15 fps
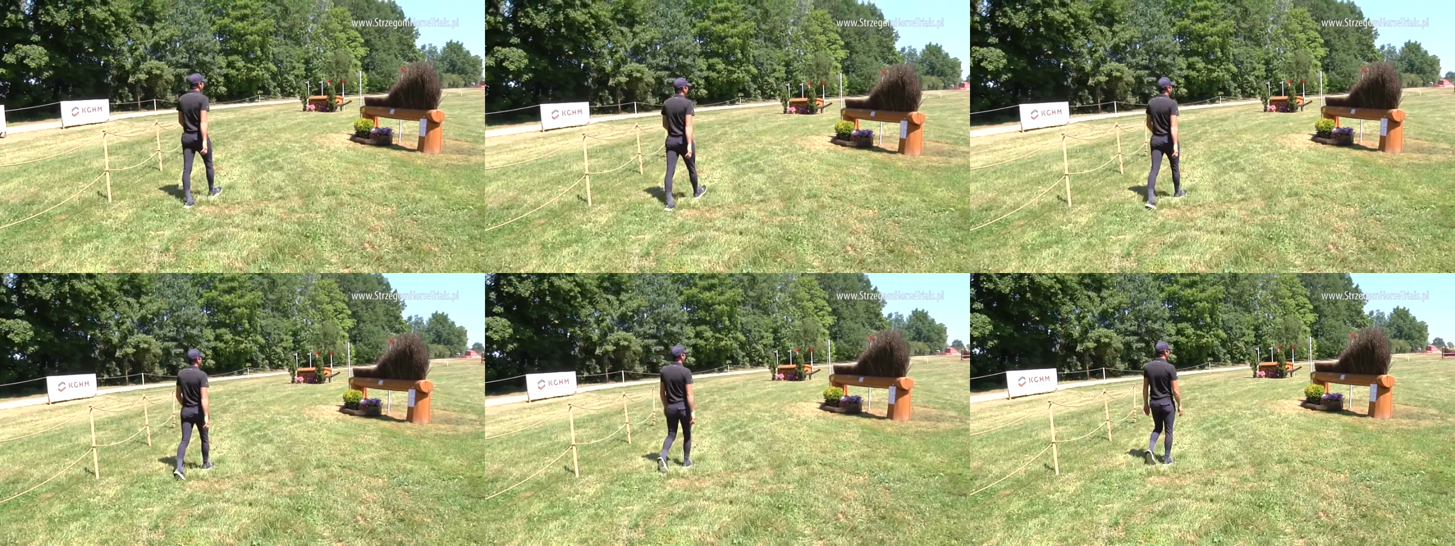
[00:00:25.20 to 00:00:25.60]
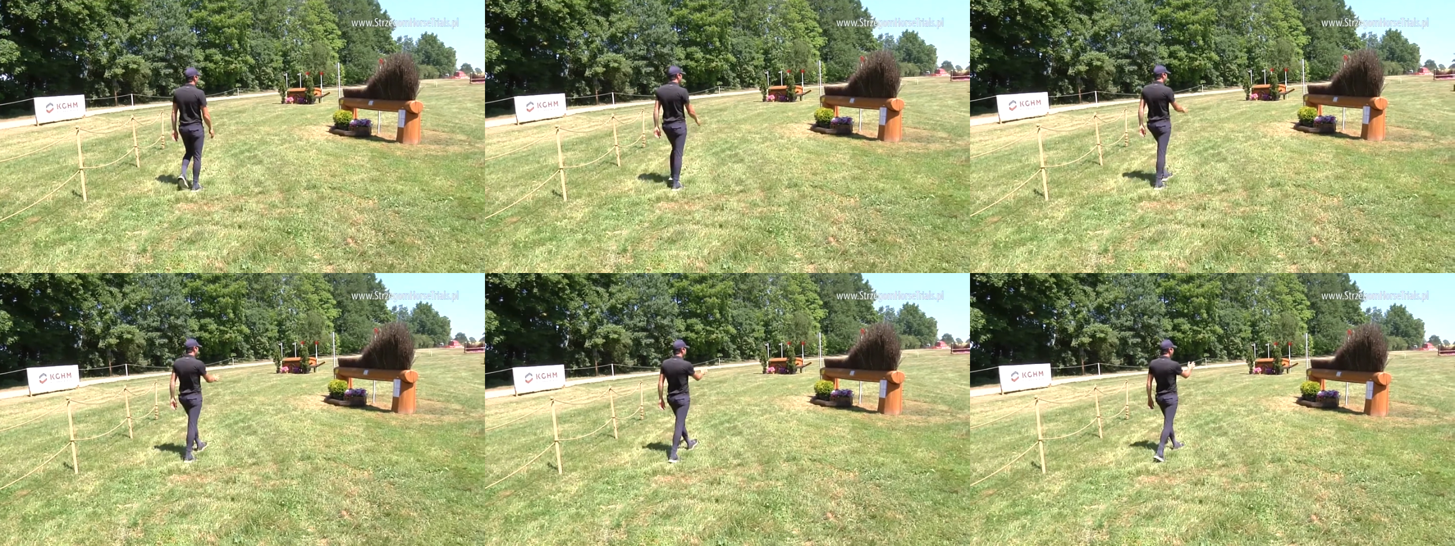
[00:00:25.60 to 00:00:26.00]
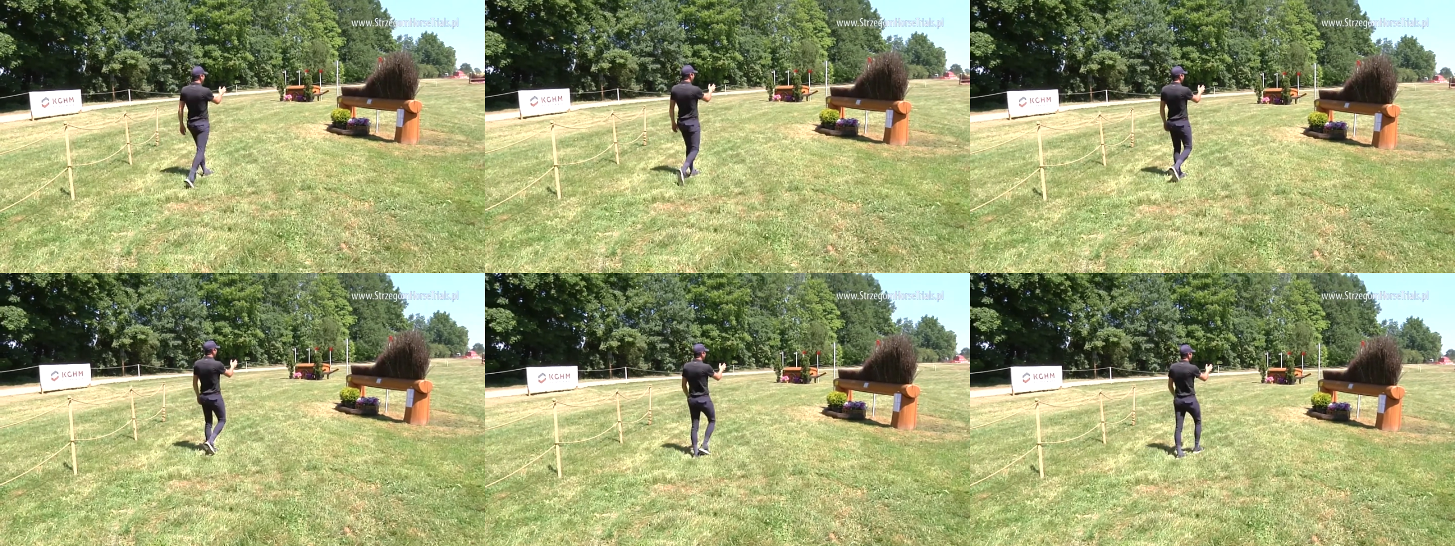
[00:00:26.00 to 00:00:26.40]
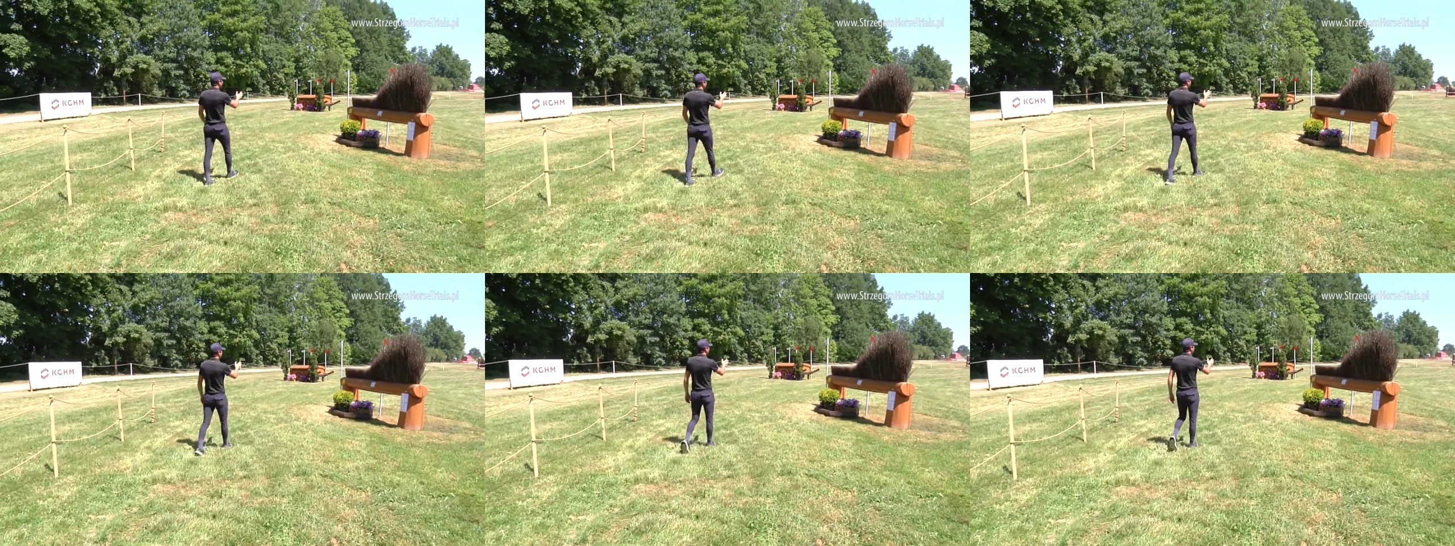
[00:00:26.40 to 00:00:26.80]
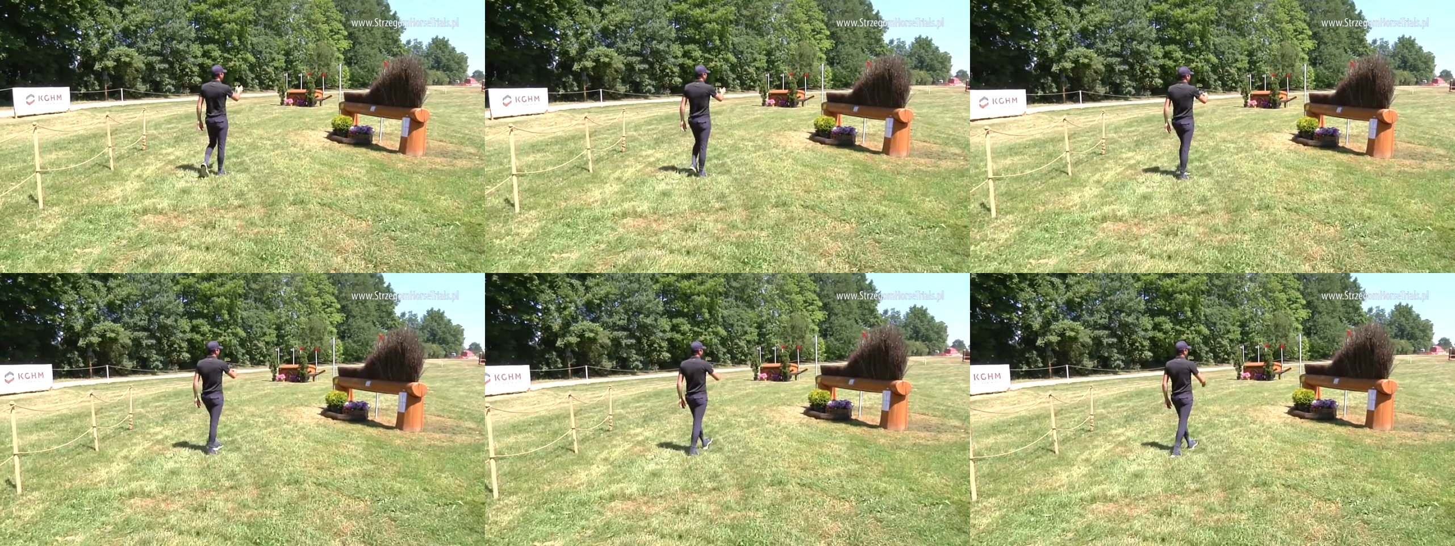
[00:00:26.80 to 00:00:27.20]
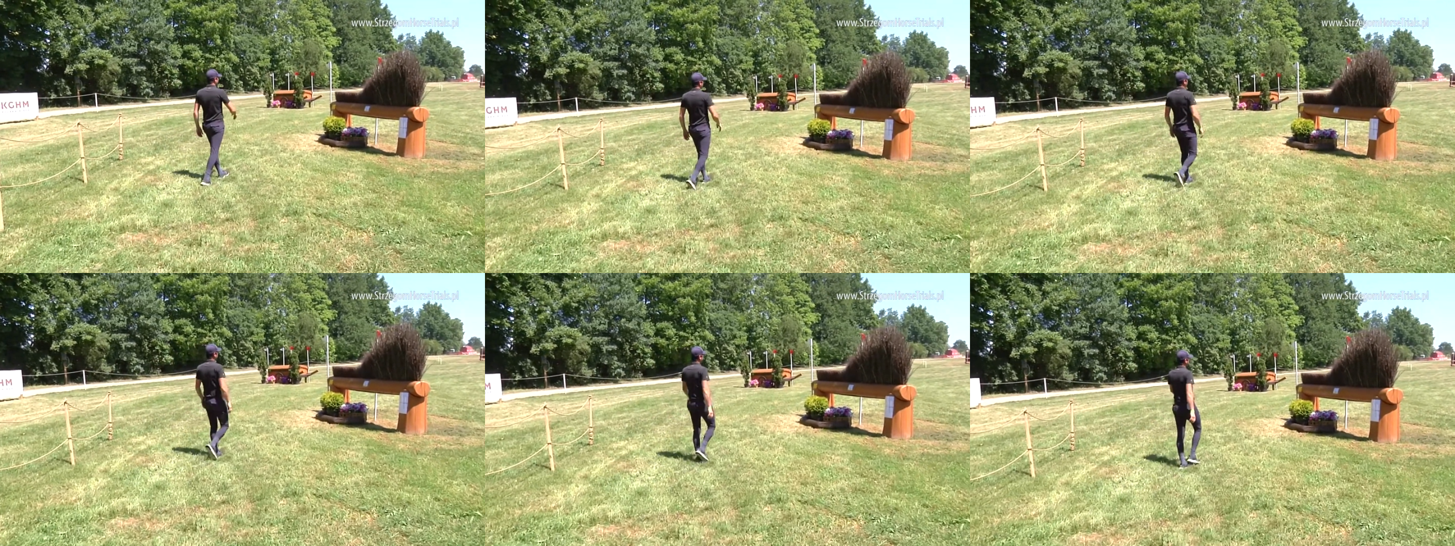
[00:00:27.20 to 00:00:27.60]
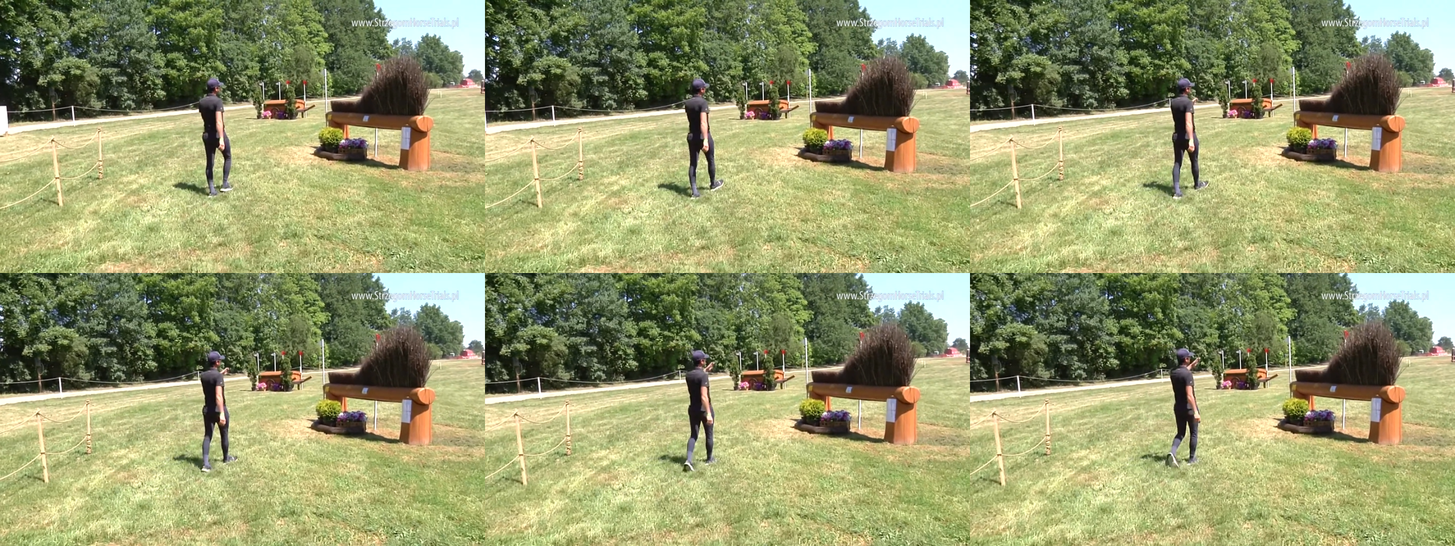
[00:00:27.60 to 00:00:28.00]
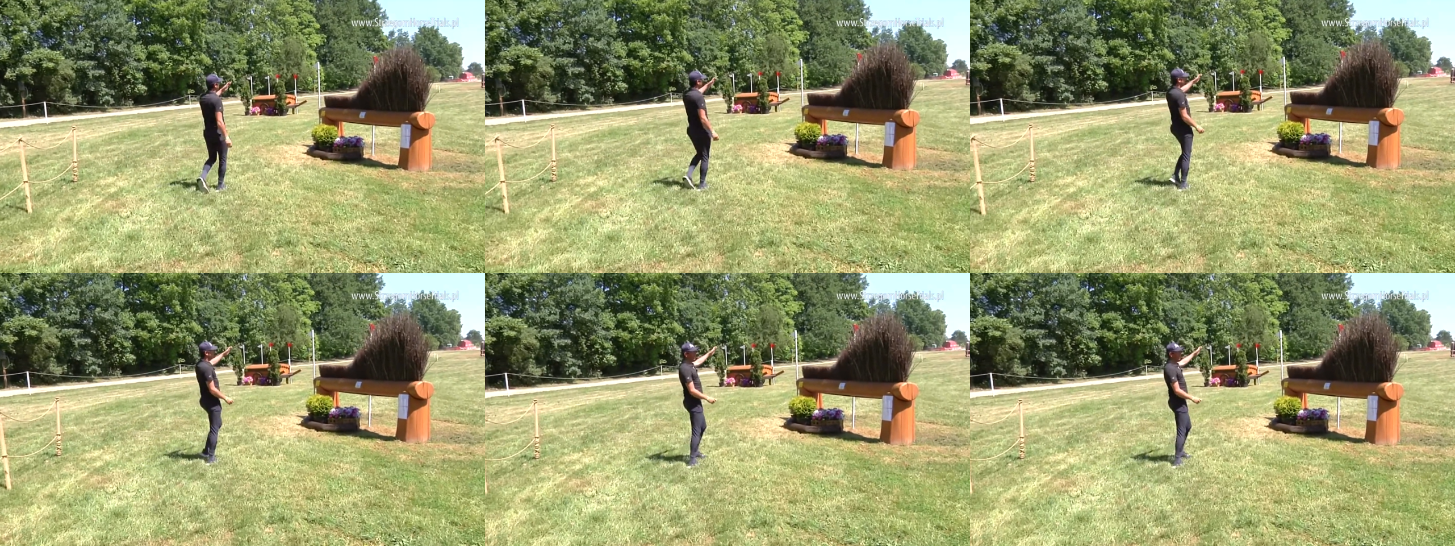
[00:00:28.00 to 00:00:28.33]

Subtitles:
(no speaker visible)